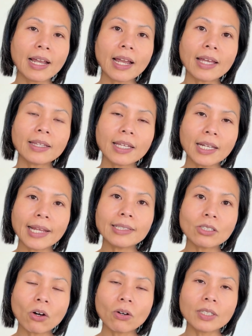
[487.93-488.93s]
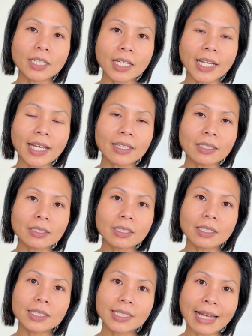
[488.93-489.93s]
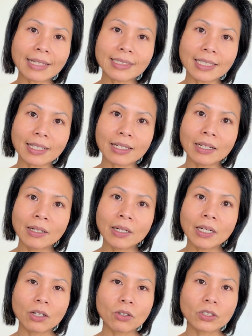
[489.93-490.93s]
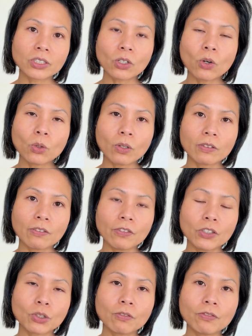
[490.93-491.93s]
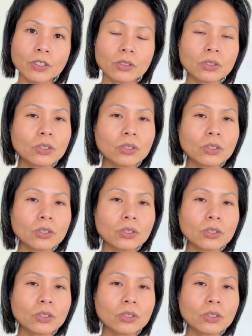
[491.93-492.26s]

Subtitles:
and then later on they get this static across the whole of the visual field.